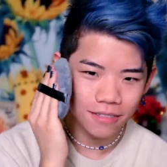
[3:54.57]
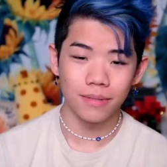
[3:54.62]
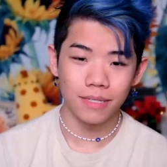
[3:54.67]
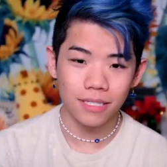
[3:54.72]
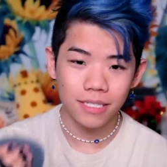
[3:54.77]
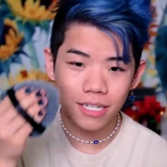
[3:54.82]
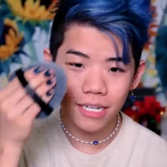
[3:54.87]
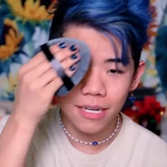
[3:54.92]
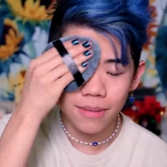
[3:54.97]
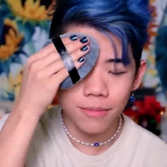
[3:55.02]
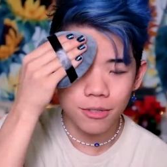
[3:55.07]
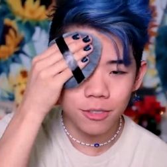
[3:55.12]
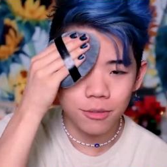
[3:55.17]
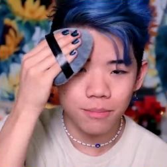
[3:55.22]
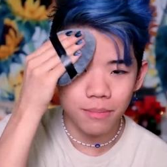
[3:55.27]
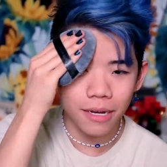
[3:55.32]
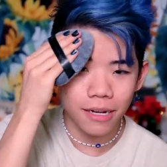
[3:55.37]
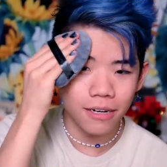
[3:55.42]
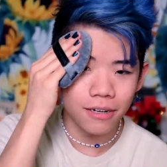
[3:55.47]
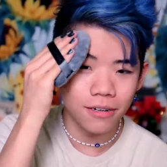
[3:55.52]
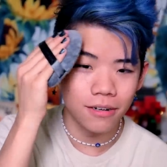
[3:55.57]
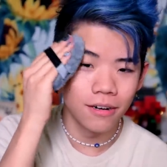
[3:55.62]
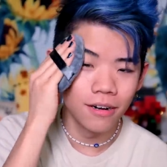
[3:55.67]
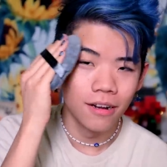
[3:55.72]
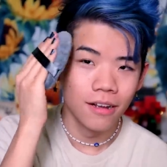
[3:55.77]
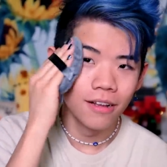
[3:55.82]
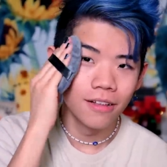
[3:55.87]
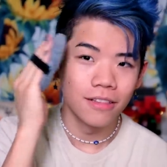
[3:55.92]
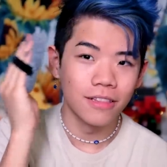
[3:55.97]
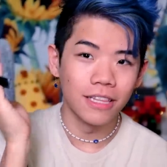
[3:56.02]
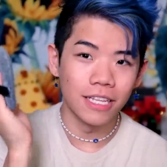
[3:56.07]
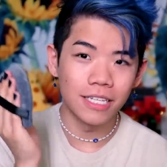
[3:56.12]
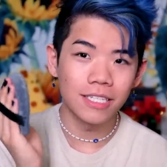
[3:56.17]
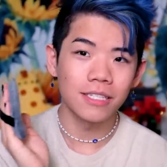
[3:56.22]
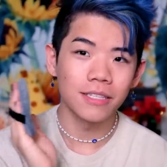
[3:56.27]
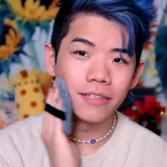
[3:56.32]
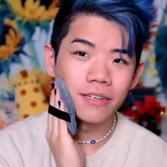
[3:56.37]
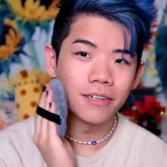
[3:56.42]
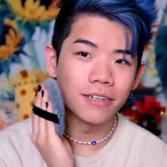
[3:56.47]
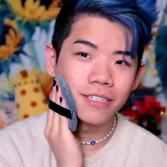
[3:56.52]
But see how much better
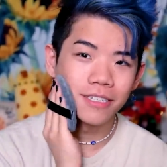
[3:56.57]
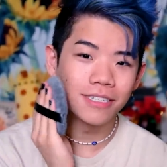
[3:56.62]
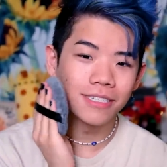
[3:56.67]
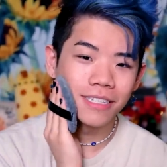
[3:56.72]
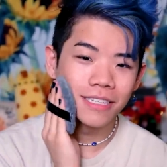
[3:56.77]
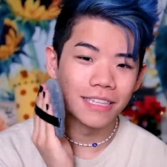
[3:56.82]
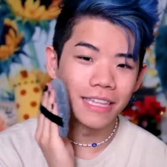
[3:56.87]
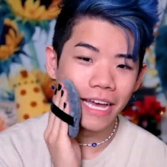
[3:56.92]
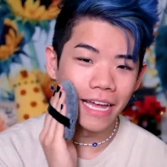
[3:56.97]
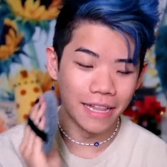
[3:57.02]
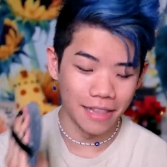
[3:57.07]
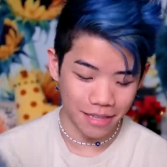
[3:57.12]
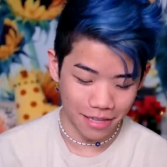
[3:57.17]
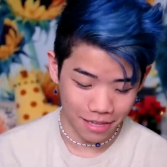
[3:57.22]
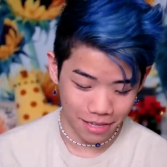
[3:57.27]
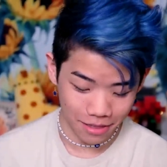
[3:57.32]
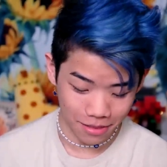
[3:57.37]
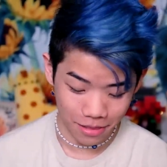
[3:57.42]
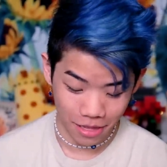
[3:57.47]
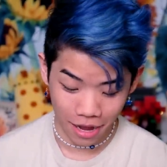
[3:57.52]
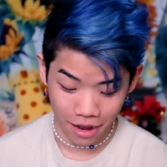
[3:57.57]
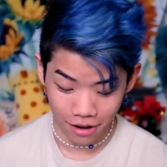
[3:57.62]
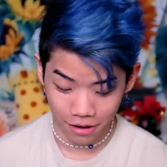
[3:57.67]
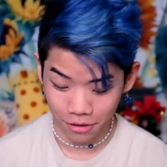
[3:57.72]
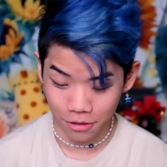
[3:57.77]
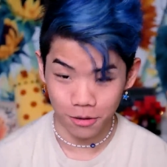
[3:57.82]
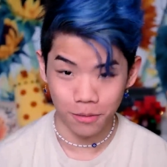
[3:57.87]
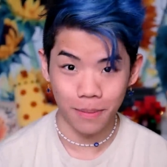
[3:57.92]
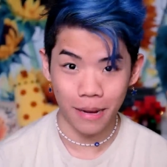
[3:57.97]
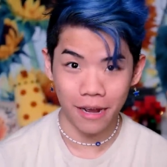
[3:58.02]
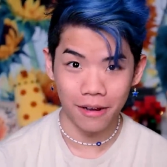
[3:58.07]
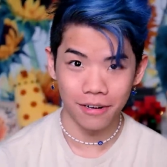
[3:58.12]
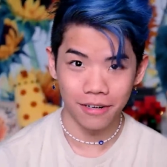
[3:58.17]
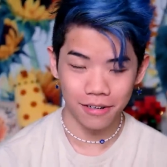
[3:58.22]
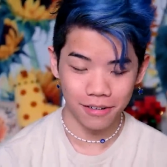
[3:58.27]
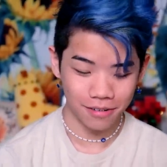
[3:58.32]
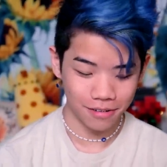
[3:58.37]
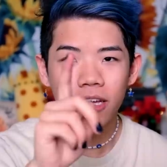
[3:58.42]
this looks than that other powder.